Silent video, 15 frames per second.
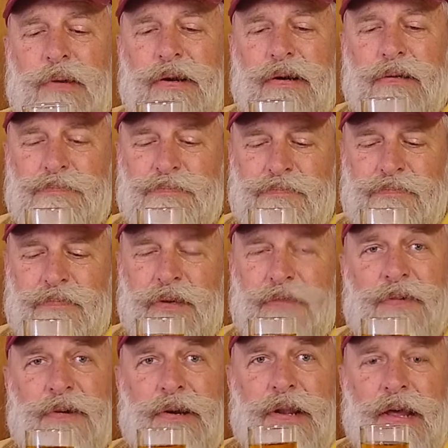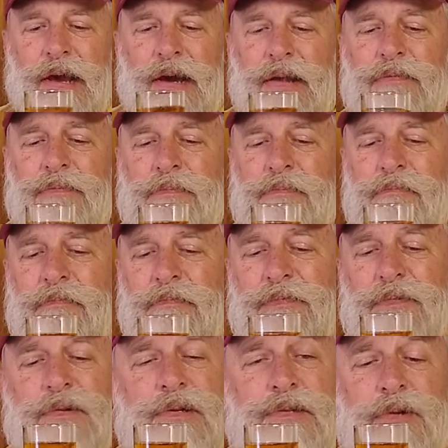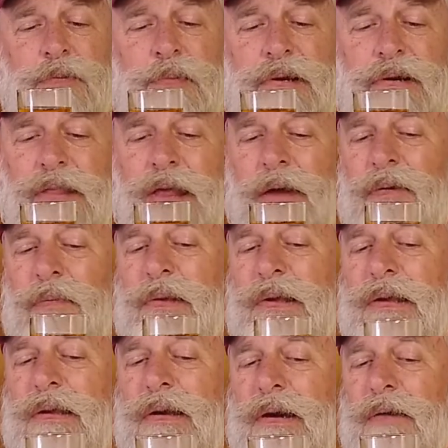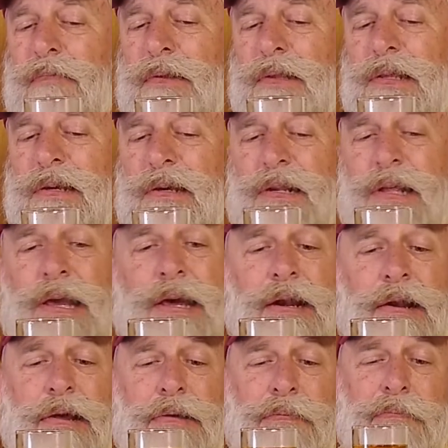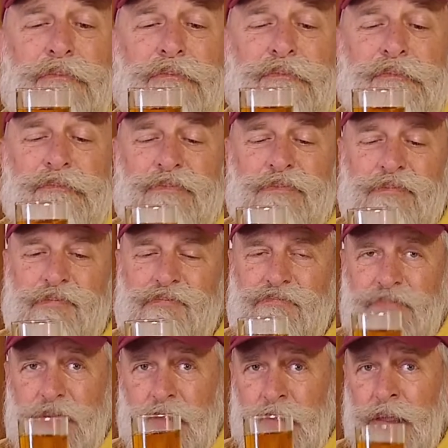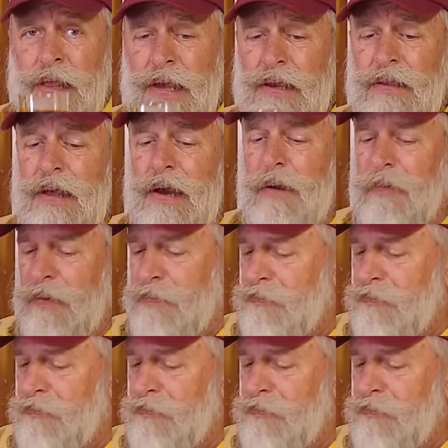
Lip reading: beer. If you're going to add fruit to a beer, that would be a really good candidate. Liking that one.